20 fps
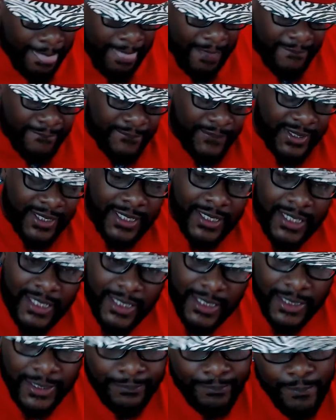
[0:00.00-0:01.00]
But
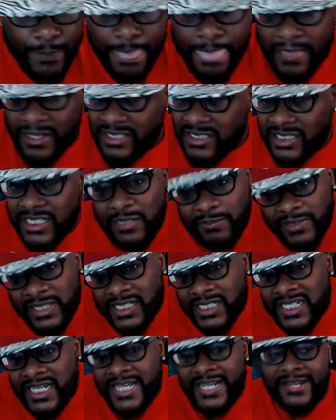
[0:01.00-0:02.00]
Sleepless
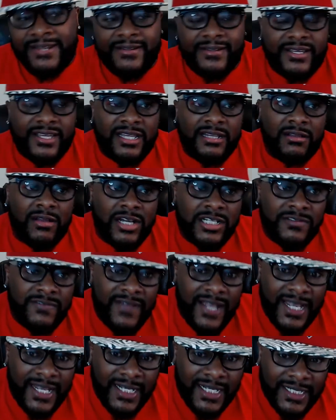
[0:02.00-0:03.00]
in Las
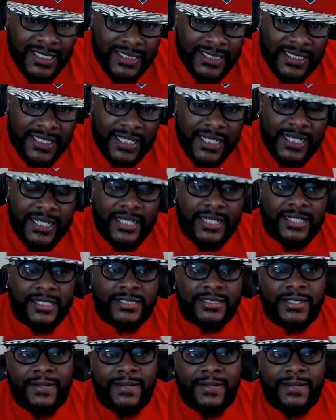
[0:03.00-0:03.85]
Vegas is,